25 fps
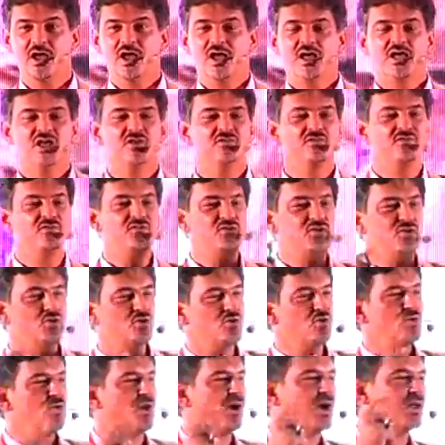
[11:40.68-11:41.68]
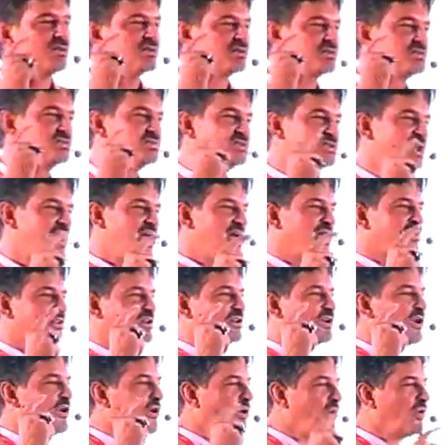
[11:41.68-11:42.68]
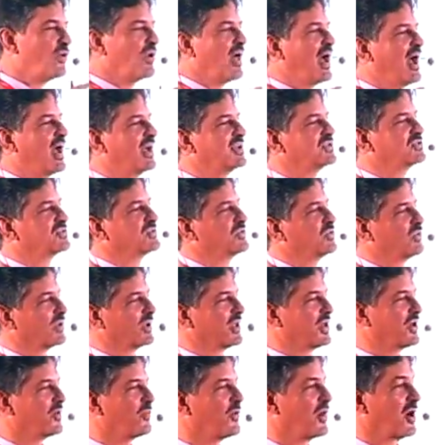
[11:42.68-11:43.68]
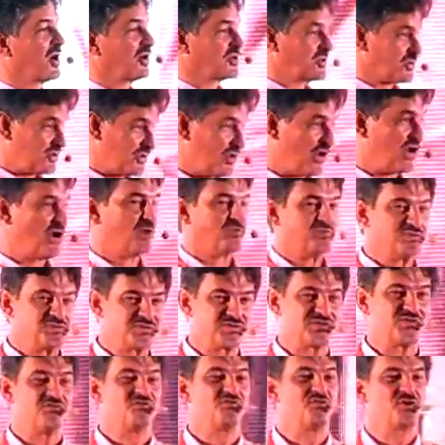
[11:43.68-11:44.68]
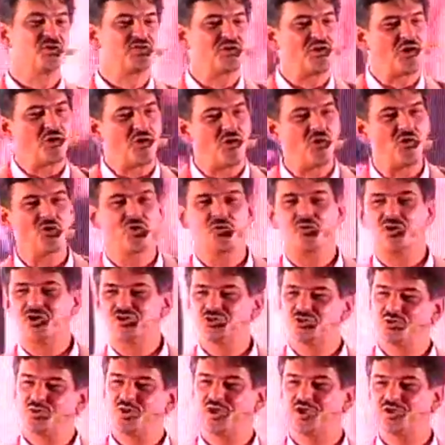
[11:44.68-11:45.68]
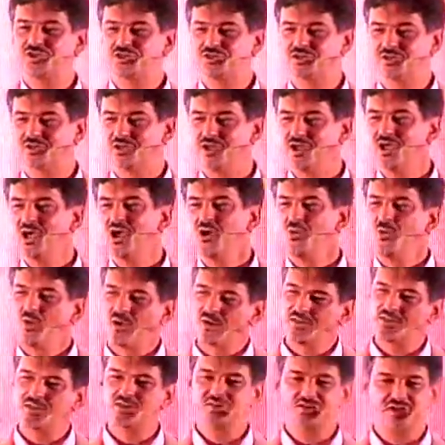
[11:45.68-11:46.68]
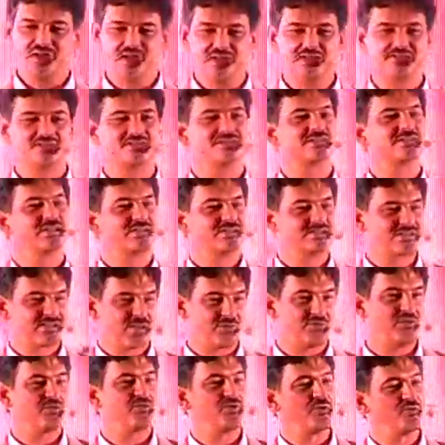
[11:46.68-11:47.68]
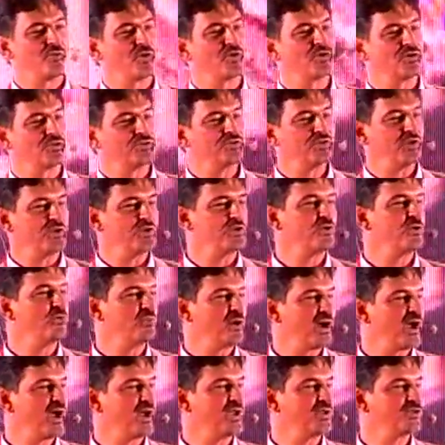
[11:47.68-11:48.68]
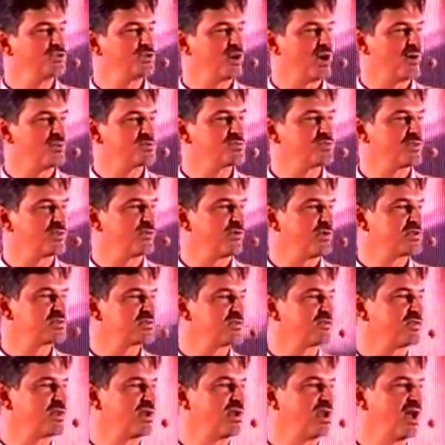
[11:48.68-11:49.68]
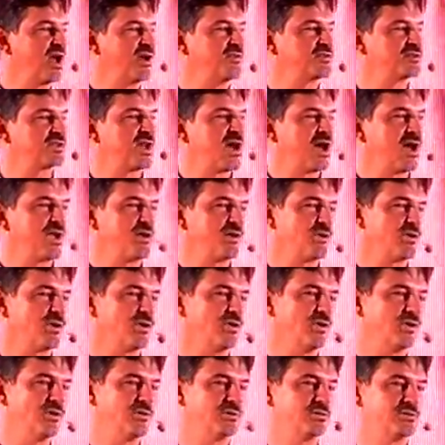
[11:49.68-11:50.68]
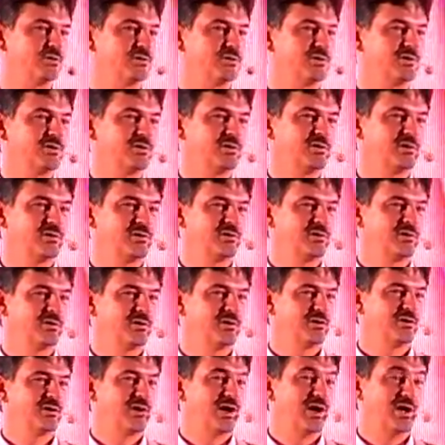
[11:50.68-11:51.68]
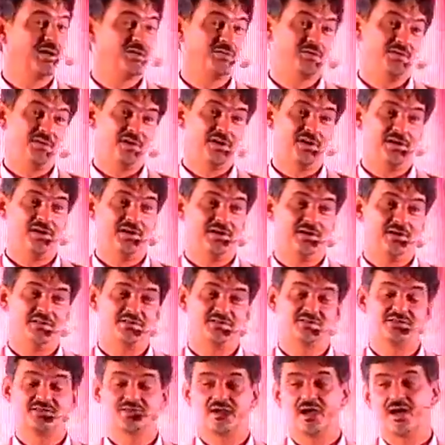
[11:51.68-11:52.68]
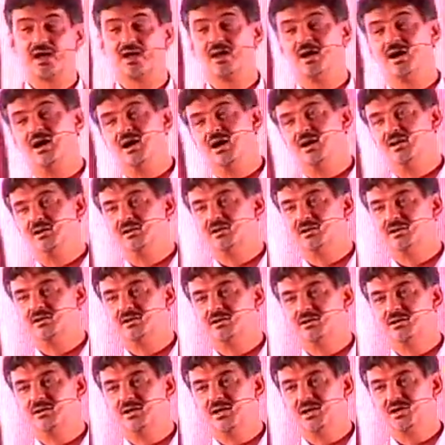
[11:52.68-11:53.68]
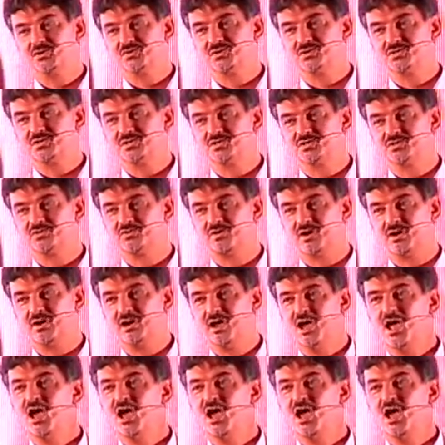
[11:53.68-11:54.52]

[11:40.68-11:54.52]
If you understand that a whole high school can wear Toms for their own graduation, what are the chances that some of them will continue buying Toms for the rest of their lives, high or low? I think it's sky high. Interesting so far?